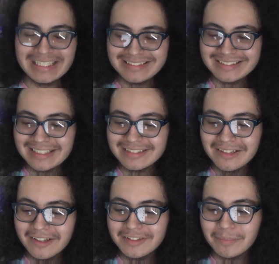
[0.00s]
He just says a
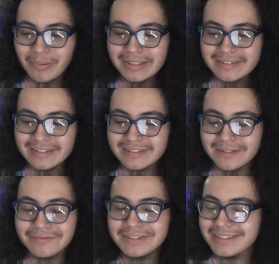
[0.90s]
lot of depressing
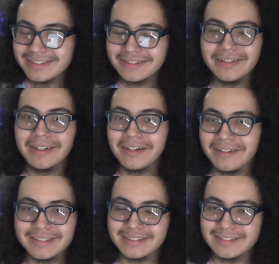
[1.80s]
stuff. He's
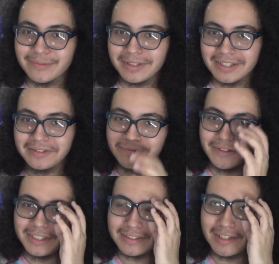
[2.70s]
hilarious. He's one of like the
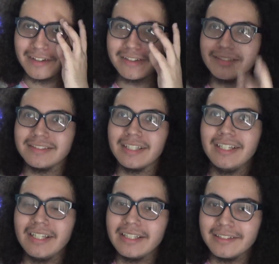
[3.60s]
funniest characters
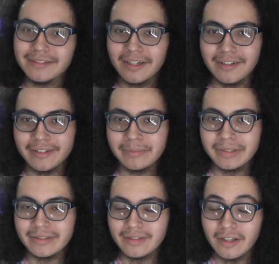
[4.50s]
in the entirety of
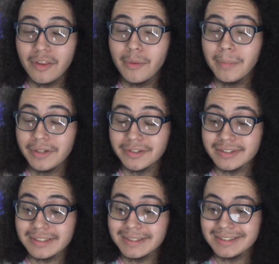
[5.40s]
the Mother
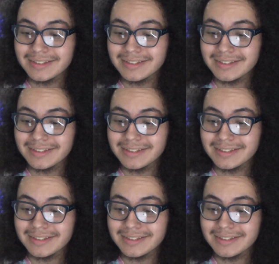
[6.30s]
series.